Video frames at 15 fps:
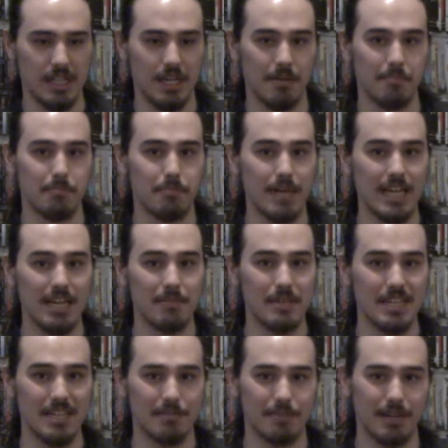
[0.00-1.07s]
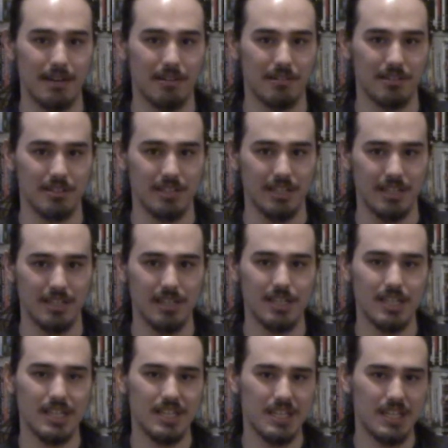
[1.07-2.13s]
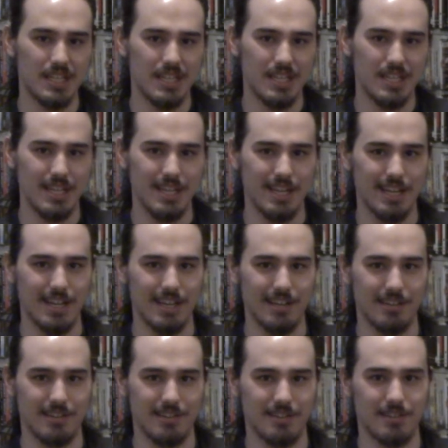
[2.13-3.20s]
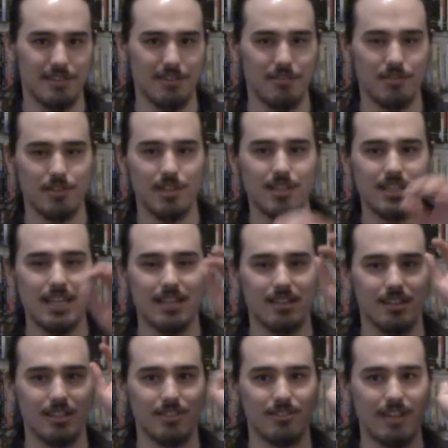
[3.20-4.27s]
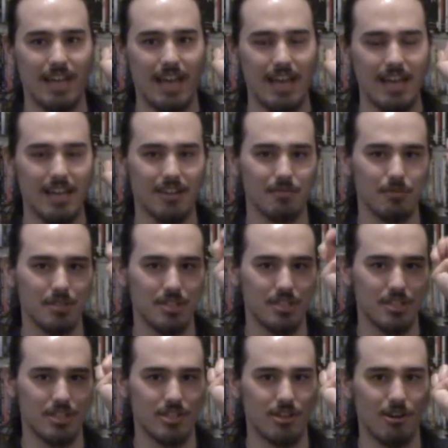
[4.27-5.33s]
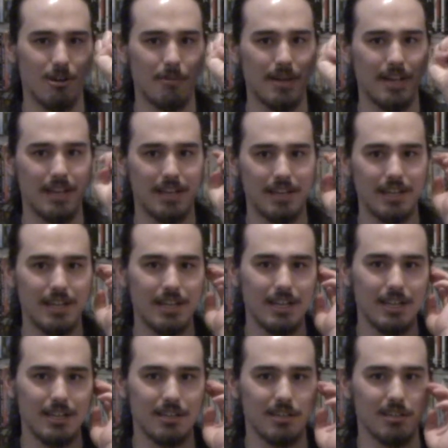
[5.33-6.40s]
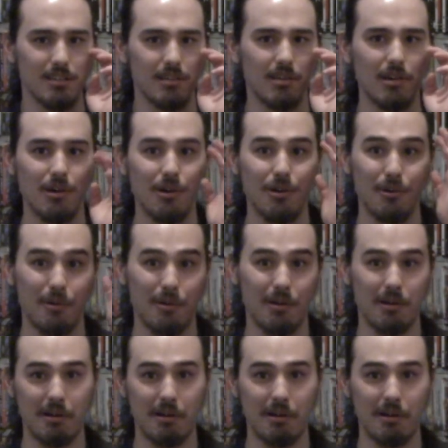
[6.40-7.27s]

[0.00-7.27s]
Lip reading: a baby, apparently. And if you thought that little hand was disturbing, oh,